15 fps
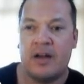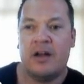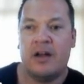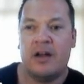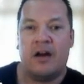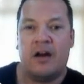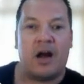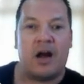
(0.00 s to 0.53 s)

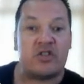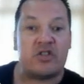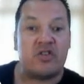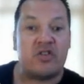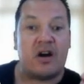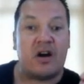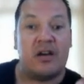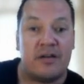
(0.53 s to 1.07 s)
I was
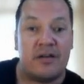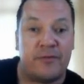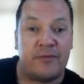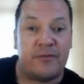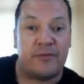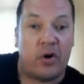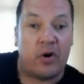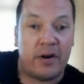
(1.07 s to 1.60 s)
struggling
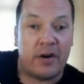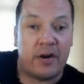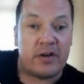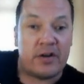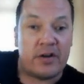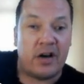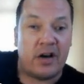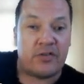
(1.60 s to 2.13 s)
4 years.
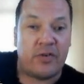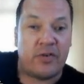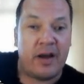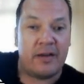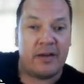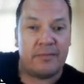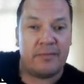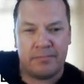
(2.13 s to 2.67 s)
I
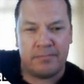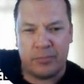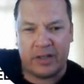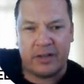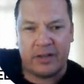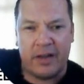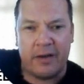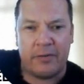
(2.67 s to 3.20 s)
tried
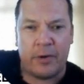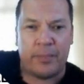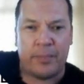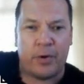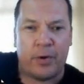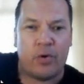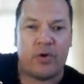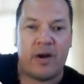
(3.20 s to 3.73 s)
whatever
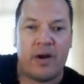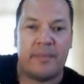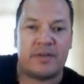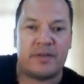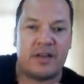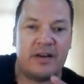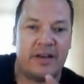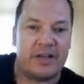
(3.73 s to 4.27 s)
programs,
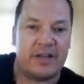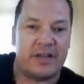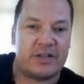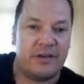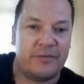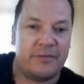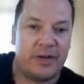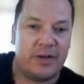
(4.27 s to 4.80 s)
and List
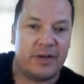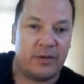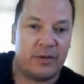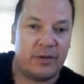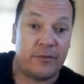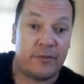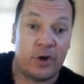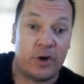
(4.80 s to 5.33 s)
Infinity was
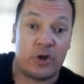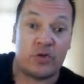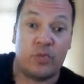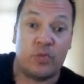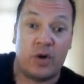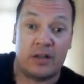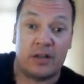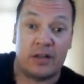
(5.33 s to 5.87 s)
the first
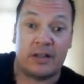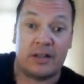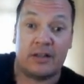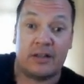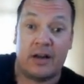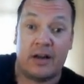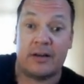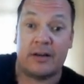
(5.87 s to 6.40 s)
one that
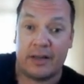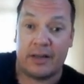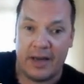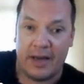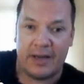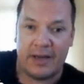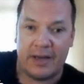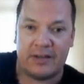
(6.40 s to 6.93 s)
I get
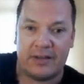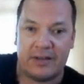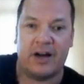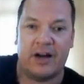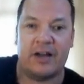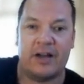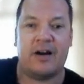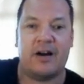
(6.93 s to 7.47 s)
it.
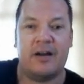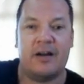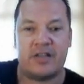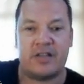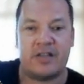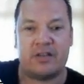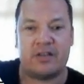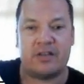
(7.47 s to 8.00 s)
I
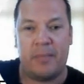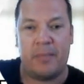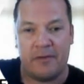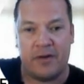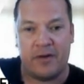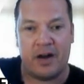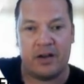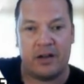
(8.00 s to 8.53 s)
set up my
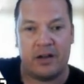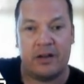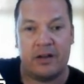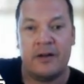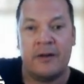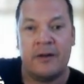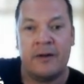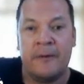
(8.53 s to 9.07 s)
funnel,
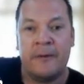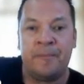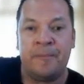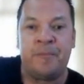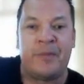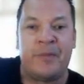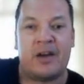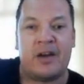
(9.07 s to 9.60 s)

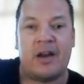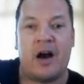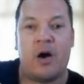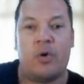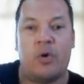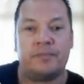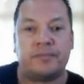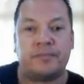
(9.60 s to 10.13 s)
and now